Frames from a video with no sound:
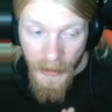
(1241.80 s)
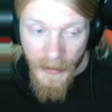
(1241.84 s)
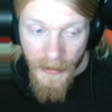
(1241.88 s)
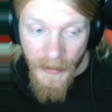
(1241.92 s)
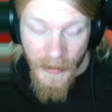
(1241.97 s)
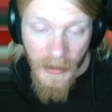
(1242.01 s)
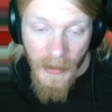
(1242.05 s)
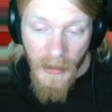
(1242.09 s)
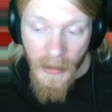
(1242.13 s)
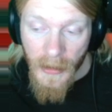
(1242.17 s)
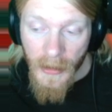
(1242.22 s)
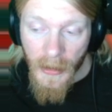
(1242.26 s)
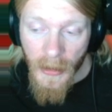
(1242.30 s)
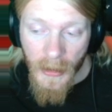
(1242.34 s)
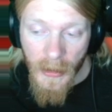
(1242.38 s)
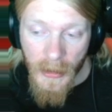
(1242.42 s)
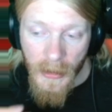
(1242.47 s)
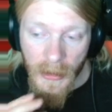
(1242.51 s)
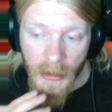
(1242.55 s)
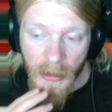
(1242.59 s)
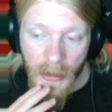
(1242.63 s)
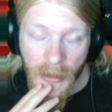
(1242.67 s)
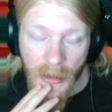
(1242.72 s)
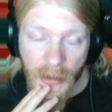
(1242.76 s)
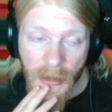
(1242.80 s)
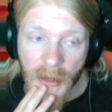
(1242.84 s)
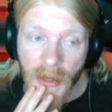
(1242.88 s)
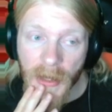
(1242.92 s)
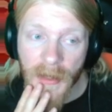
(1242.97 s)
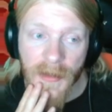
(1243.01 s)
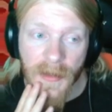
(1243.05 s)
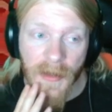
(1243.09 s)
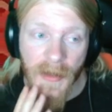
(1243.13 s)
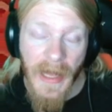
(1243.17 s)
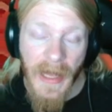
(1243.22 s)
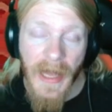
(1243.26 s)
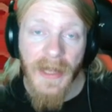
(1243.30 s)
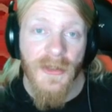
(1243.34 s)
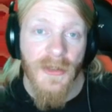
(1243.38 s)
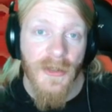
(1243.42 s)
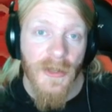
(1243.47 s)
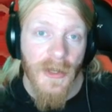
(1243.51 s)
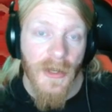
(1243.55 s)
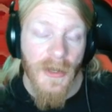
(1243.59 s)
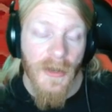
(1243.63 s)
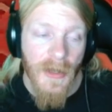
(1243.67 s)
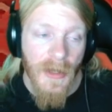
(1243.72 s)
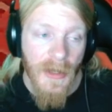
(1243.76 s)
see Nix last
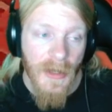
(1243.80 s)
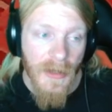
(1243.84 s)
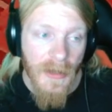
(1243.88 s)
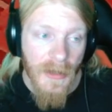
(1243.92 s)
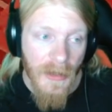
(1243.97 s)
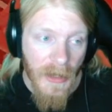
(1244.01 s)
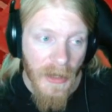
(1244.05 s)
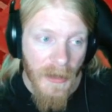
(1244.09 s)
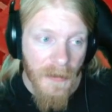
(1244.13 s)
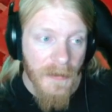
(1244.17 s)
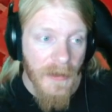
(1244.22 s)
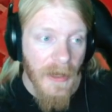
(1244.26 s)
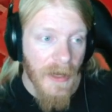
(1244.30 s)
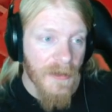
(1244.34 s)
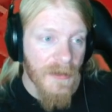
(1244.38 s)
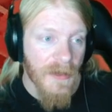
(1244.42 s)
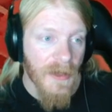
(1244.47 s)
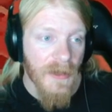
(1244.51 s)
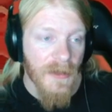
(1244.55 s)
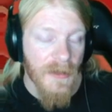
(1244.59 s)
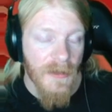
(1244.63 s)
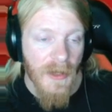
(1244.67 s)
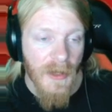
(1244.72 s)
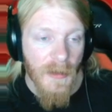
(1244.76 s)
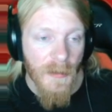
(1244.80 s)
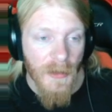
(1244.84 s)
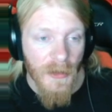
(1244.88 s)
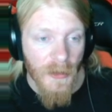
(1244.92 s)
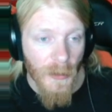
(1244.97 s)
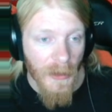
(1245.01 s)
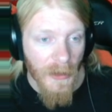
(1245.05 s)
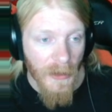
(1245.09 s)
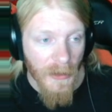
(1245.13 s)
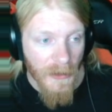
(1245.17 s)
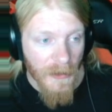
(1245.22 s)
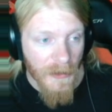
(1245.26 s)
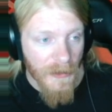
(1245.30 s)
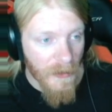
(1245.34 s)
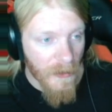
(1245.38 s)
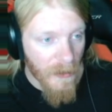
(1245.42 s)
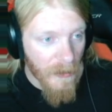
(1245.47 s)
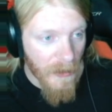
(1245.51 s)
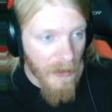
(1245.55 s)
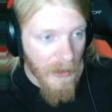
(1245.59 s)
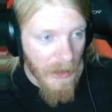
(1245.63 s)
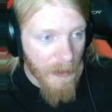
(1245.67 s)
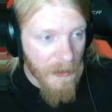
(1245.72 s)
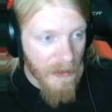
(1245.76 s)
year in Afghanistan's team as well,
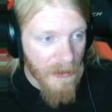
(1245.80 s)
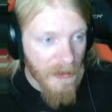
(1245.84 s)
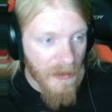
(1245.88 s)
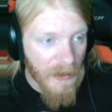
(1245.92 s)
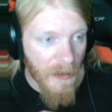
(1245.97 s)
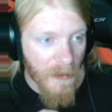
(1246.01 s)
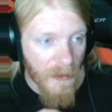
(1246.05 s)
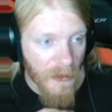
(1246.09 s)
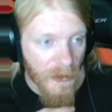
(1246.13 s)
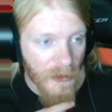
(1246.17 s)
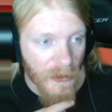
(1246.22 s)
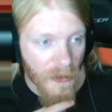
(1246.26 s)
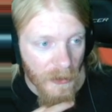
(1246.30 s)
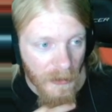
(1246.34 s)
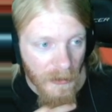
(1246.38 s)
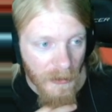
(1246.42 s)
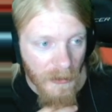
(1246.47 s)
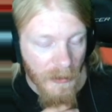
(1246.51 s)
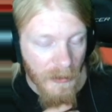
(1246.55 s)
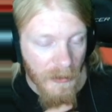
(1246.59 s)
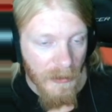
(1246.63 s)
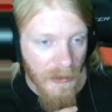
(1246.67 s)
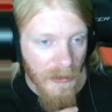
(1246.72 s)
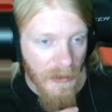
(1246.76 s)
so happy to see them return.